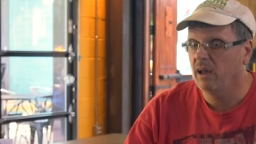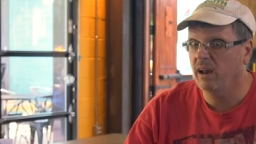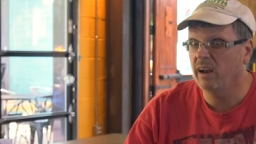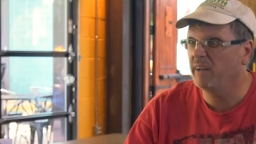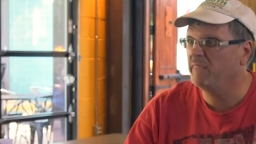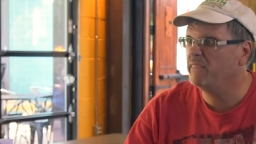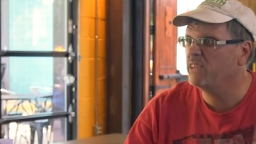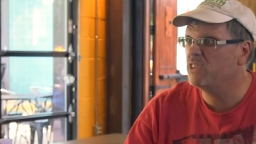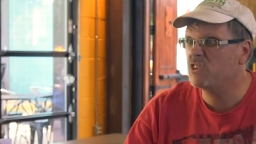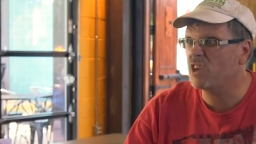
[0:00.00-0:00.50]
and
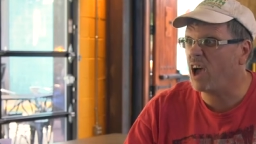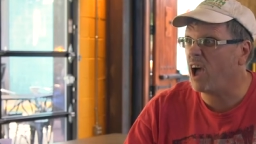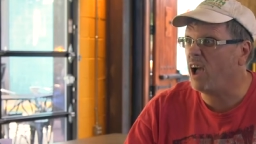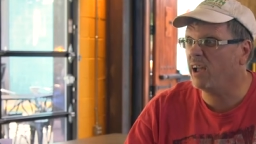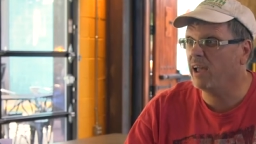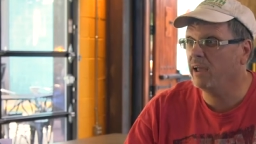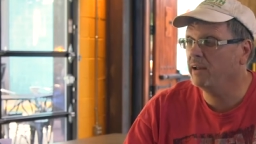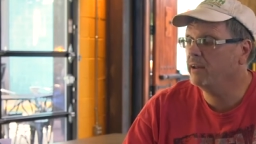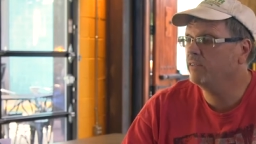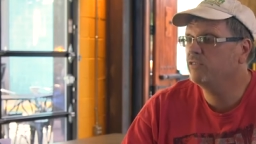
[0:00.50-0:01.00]
I mean
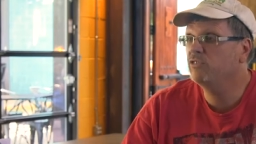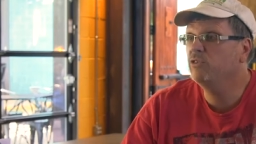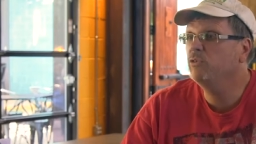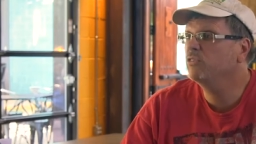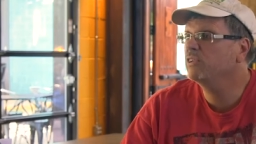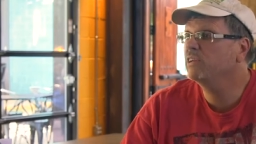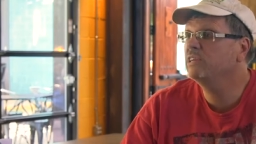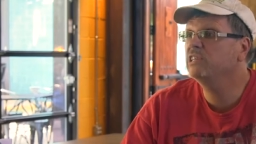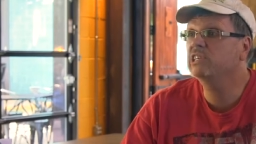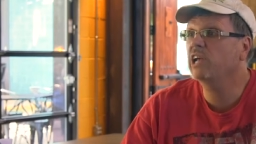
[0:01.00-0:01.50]
shock, and it's
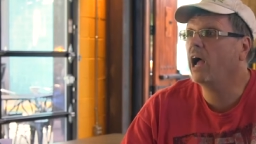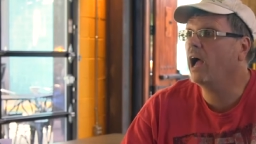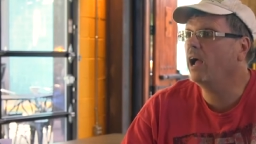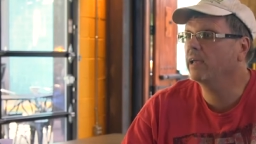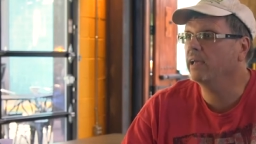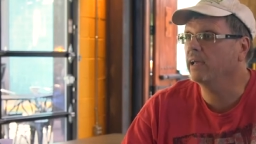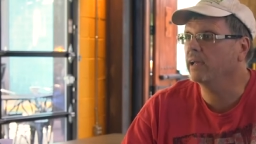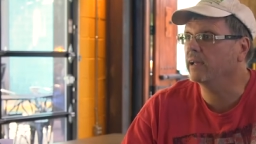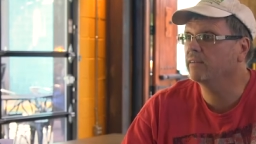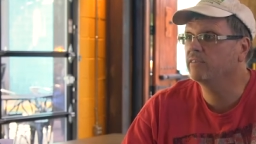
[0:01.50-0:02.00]
usually
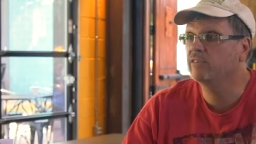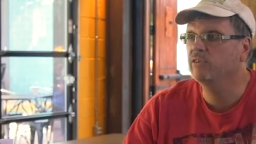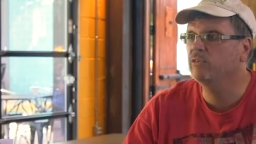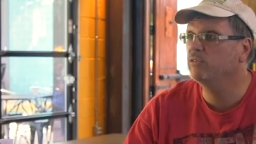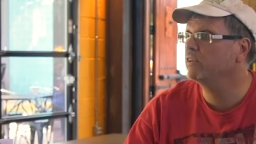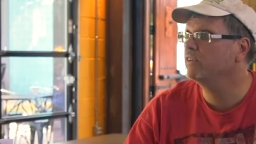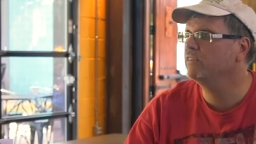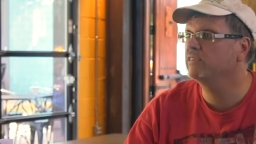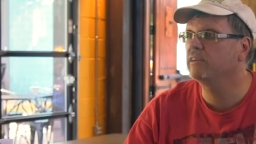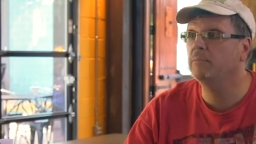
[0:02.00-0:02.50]
shocking. It's
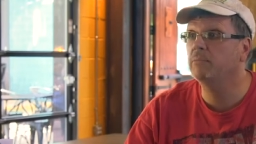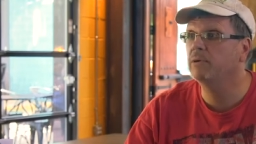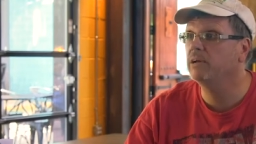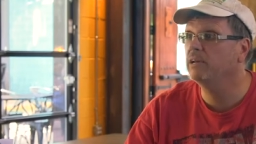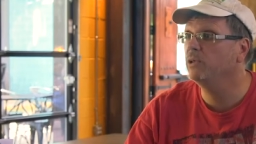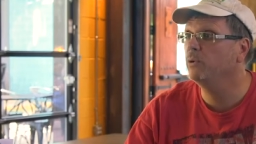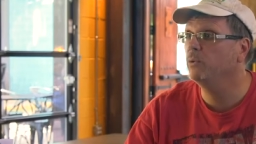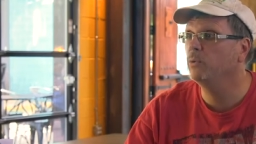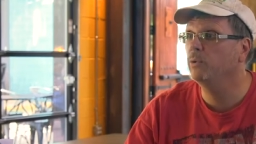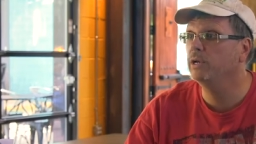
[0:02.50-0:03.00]
usually
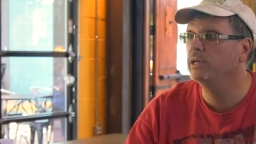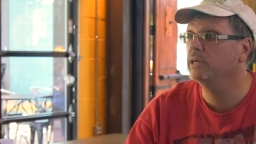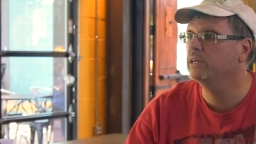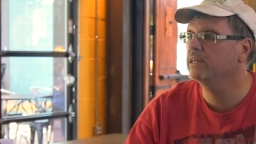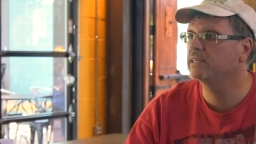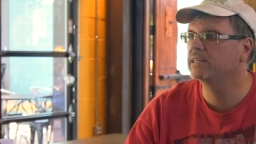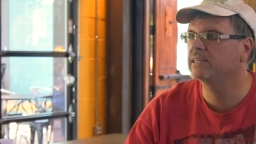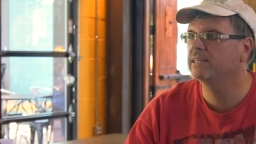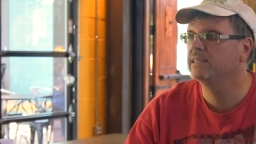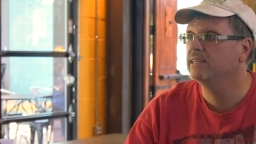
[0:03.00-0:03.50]
someone you
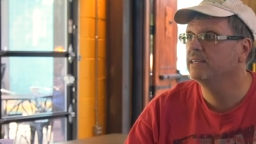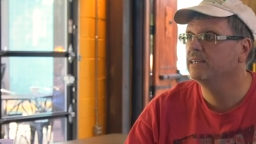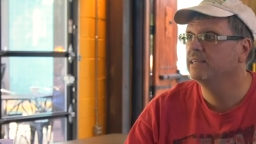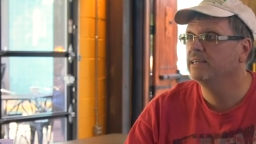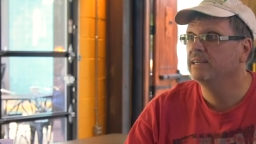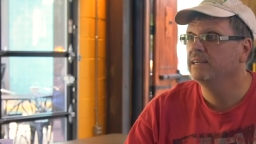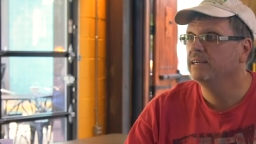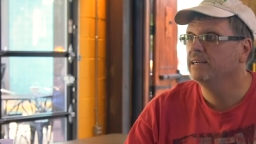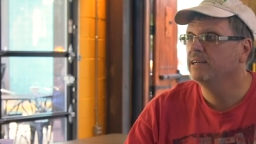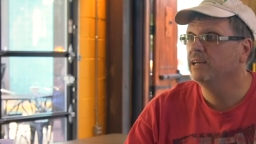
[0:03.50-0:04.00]
wouldn't,
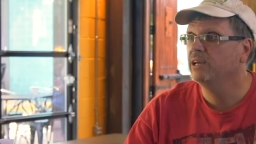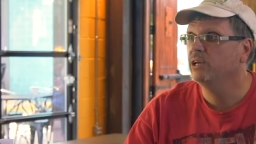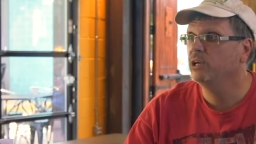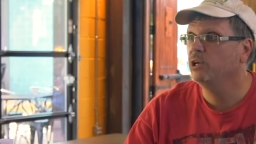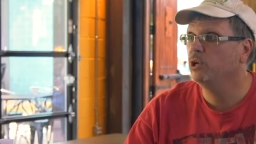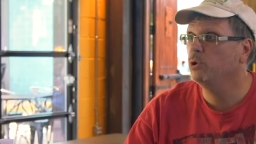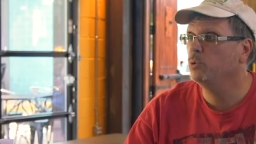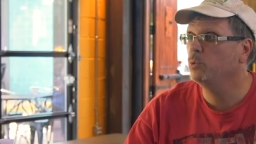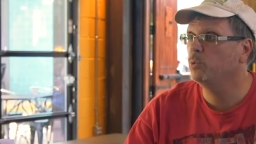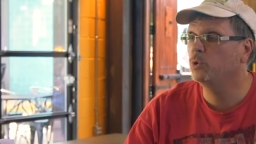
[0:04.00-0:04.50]

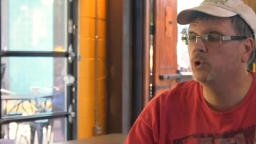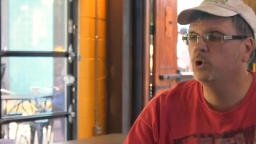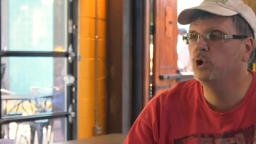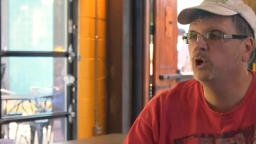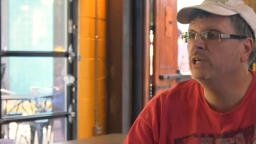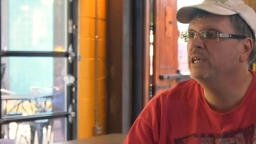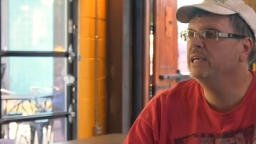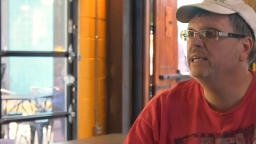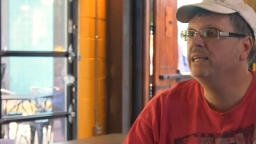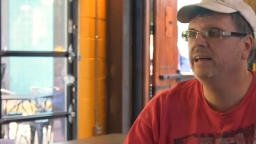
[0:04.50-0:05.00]
you
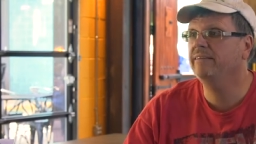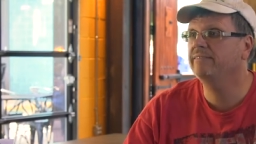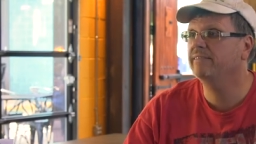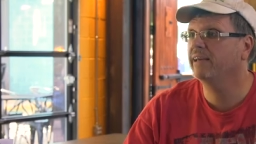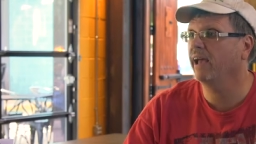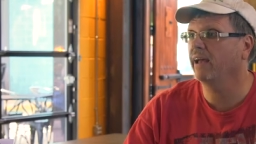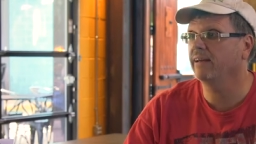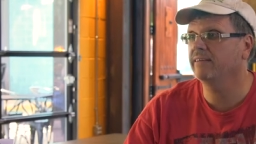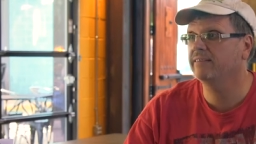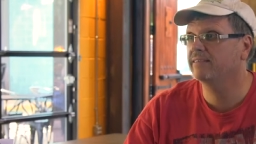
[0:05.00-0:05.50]
couldn't have
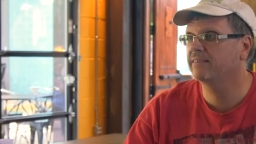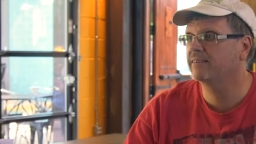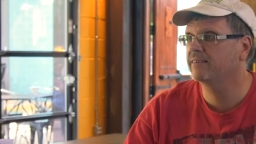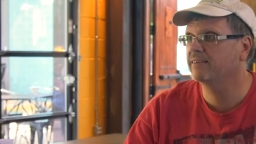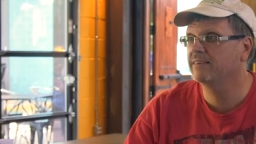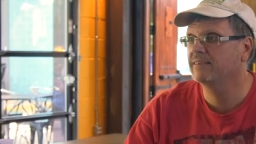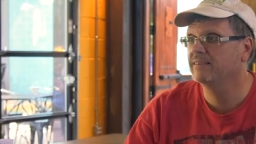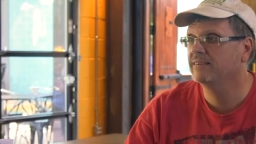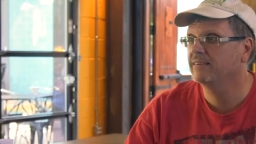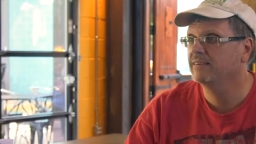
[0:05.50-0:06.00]
guessed.
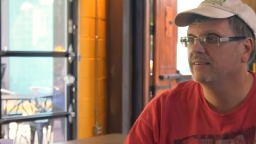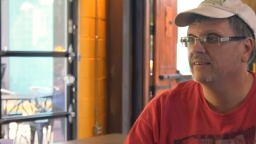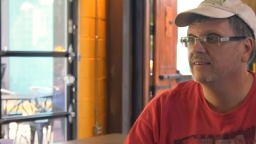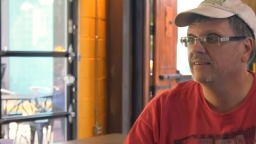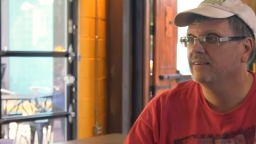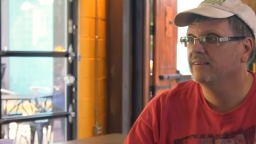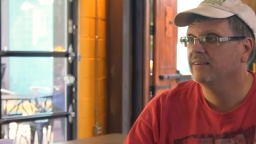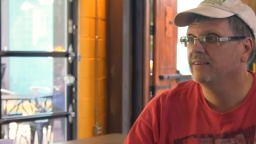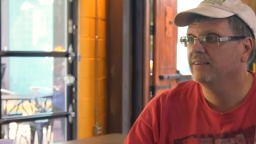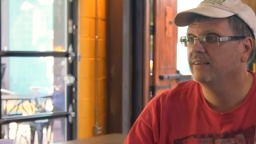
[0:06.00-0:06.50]

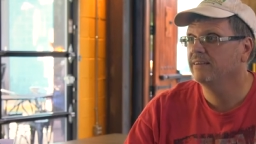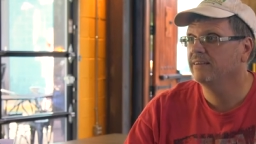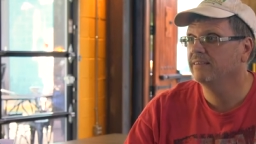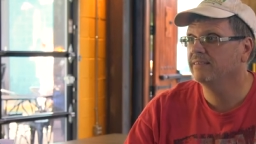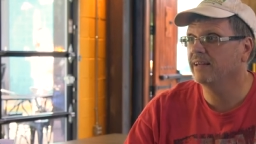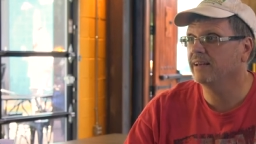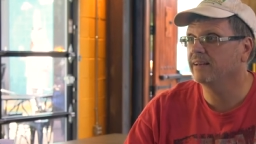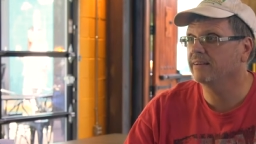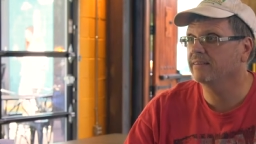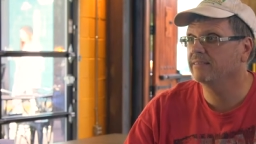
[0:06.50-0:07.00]

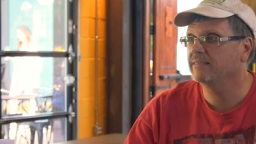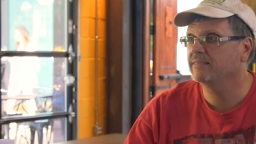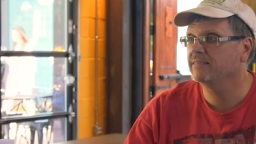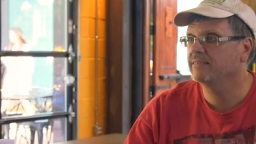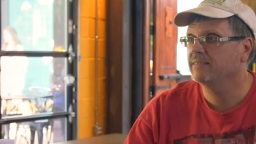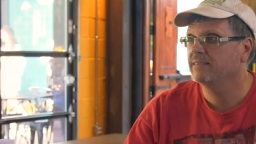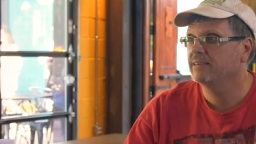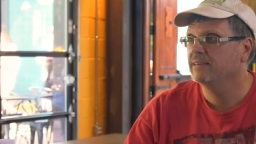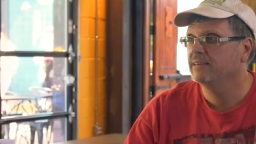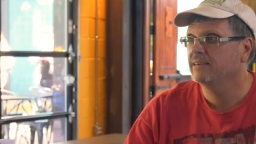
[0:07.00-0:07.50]
It's like,
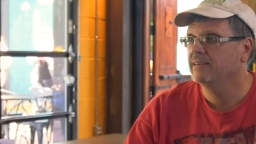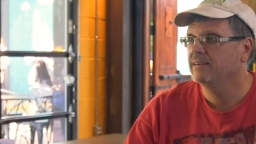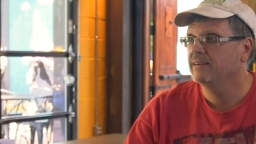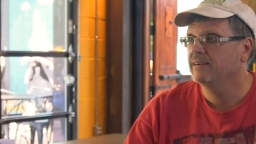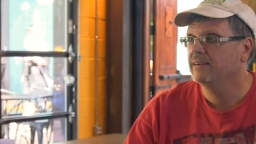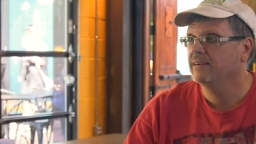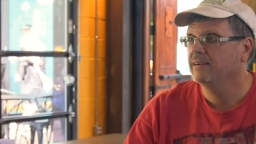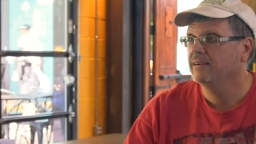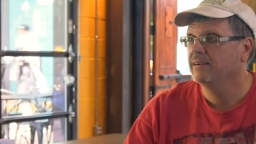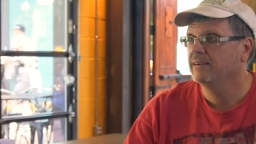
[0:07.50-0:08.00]

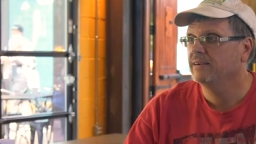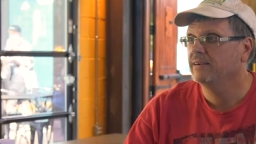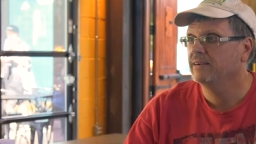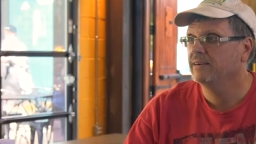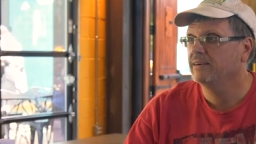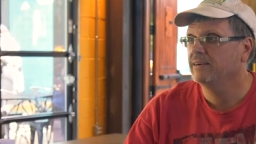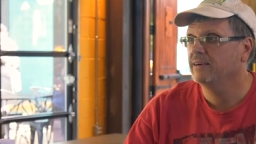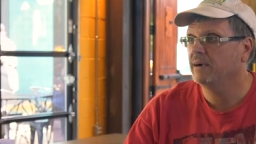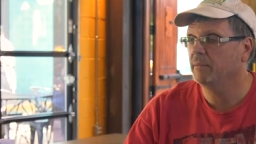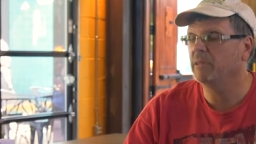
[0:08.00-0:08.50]

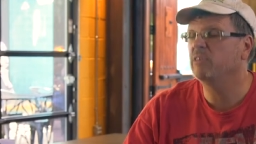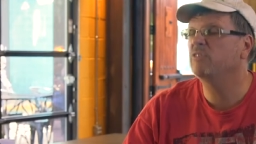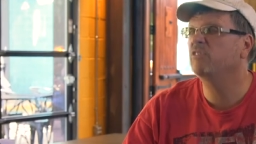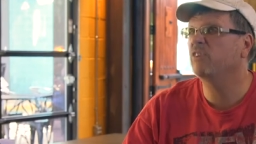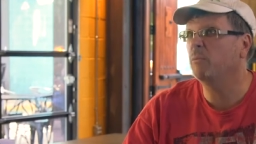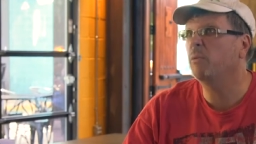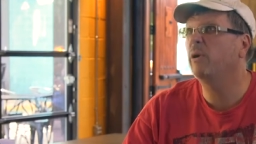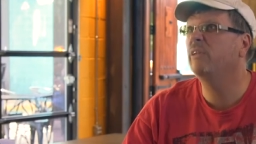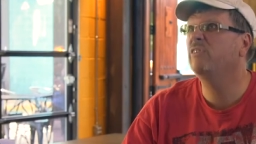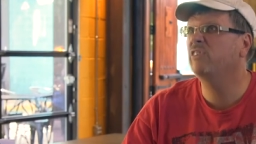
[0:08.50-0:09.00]
I mean,
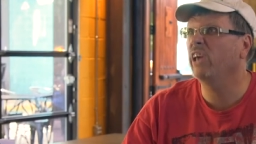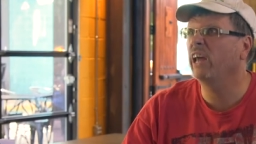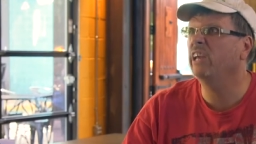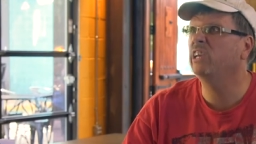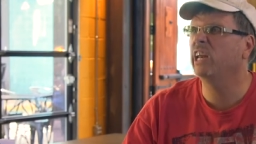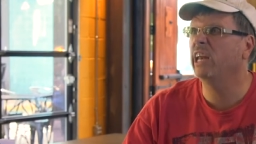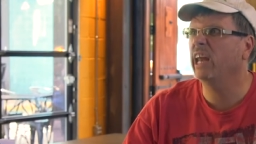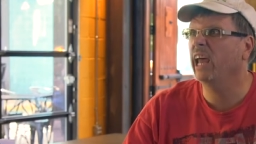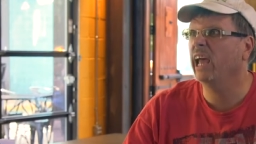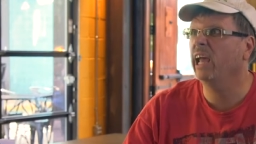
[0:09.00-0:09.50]
someone said
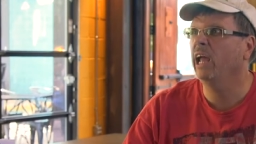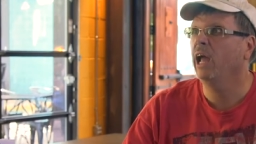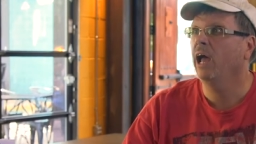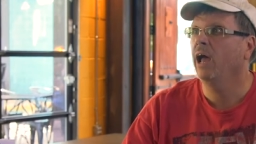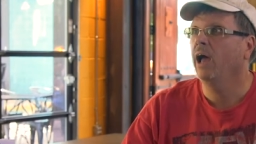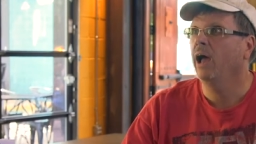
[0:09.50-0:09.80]
today,